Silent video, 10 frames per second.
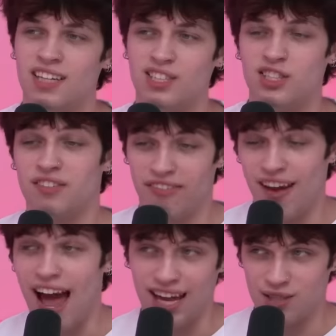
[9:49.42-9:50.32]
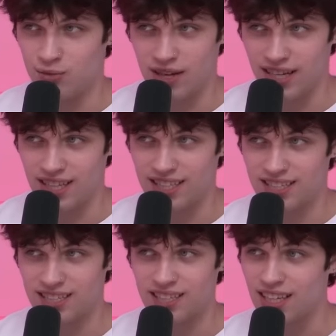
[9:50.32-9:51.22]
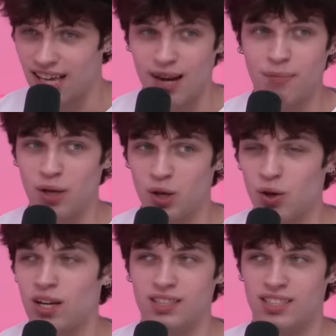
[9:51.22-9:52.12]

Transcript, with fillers: It's just fat, is what it is. Get yeah. up and go downstairs.